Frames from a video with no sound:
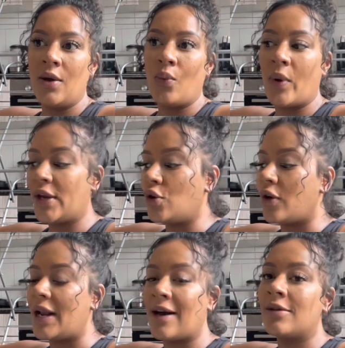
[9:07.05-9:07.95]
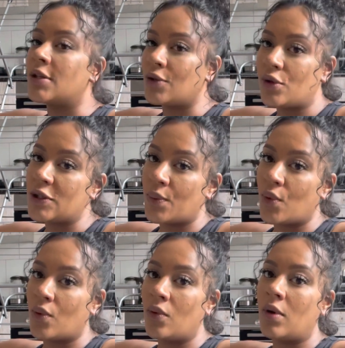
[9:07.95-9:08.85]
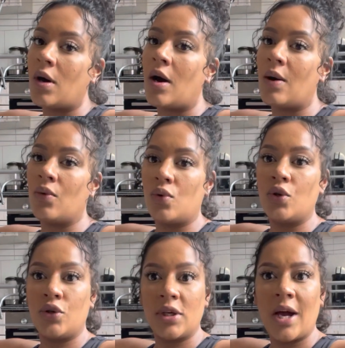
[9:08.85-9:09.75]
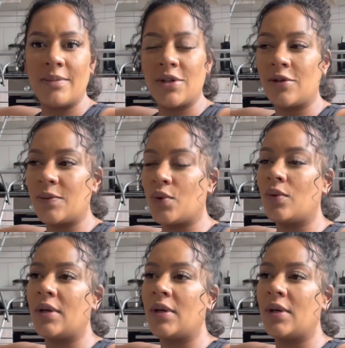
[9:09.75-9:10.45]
when you're allowed at the hospital, I will call you to come to the hospital.